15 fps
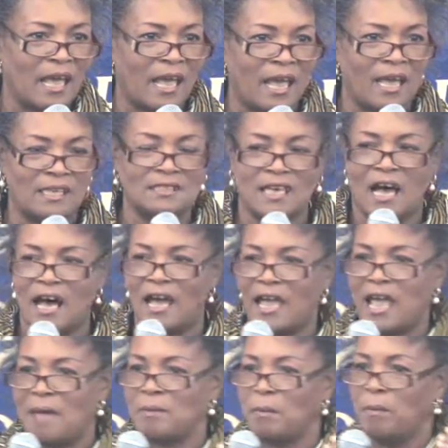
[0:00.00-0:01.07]
and I
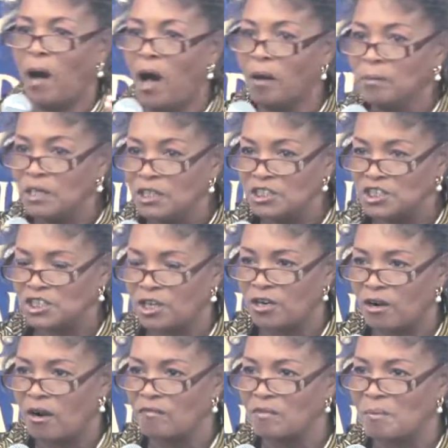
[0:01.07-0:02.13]
am a publisher
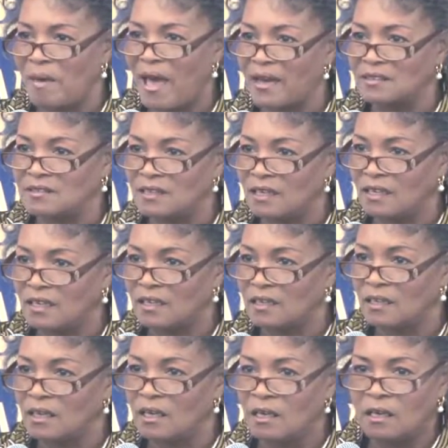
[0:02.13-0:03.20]
of a magazine.